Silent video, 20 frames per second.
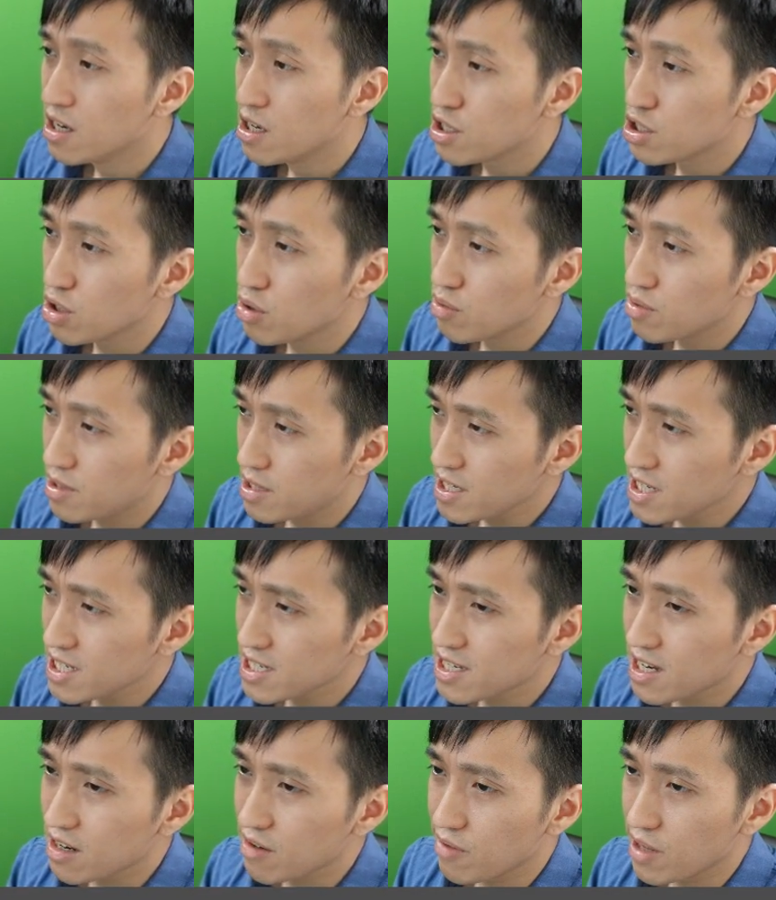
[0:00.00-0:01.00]
So this
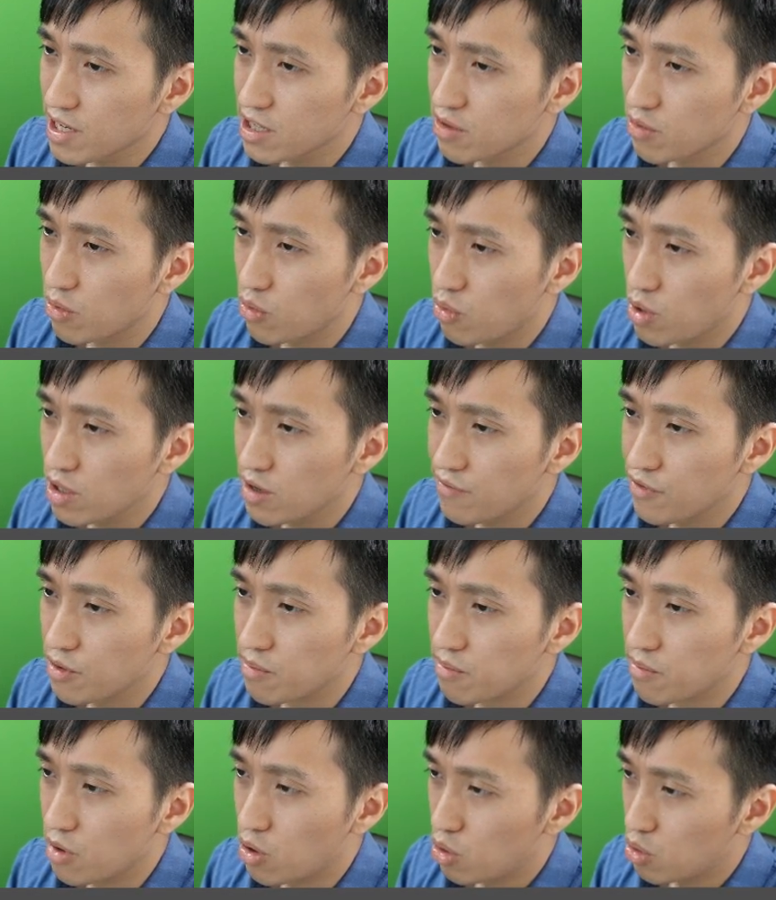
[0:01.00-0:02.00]
is kind of like one of the
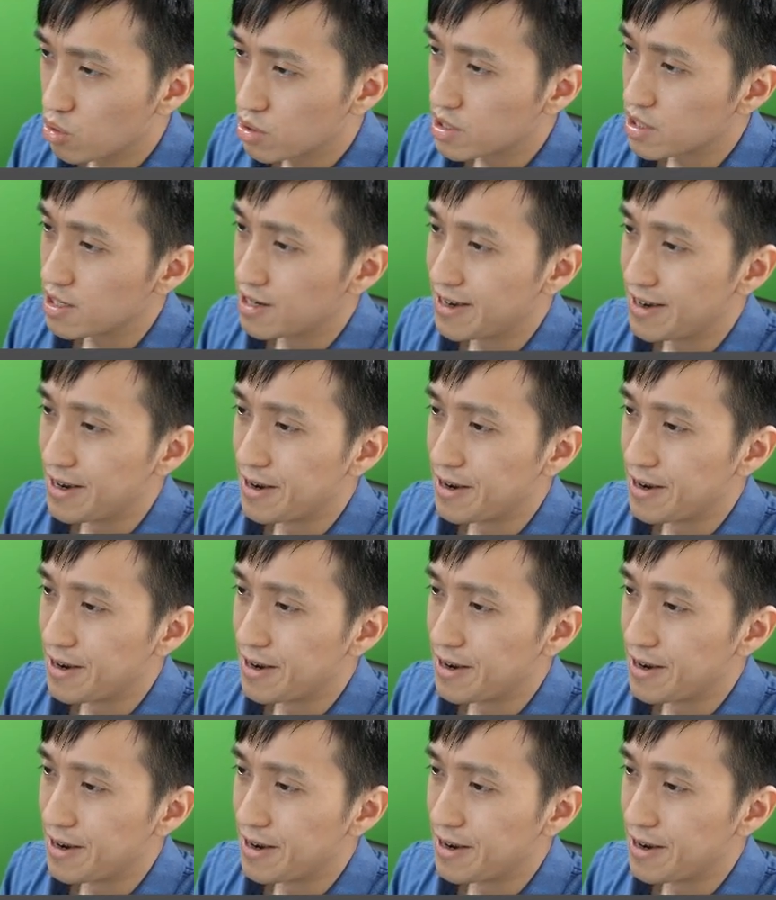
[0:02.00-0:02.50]
most